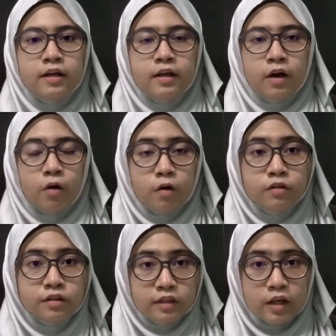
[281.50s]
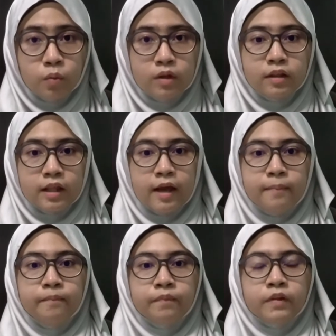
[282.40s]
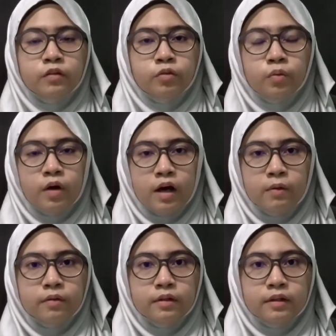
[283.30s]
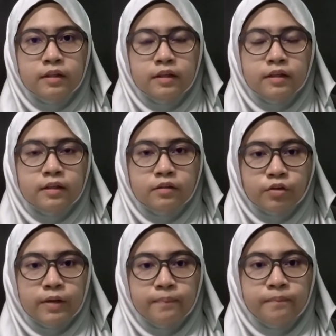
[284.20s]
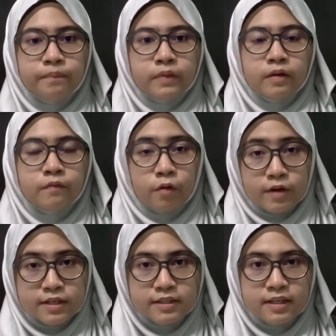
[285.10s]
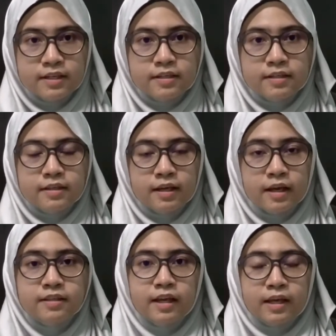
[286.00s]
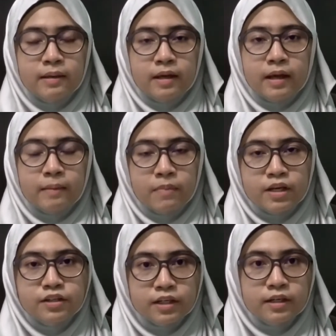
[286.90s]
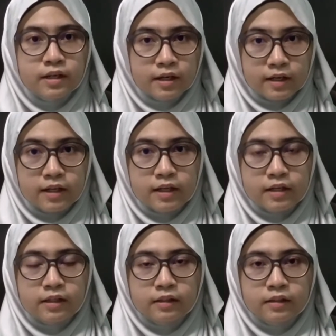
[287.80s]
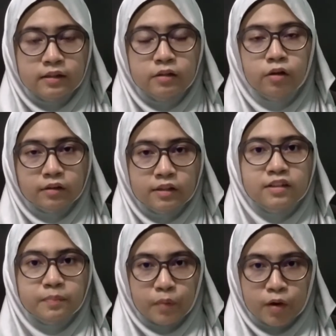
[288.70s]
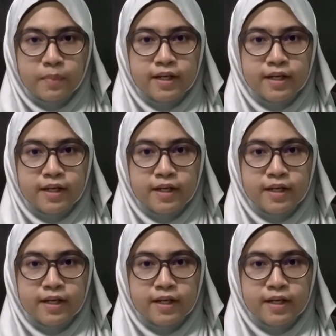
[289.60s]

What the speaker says: or stay with them throughout the trip. For instance, as I mentioned earlier, doctor's appointment.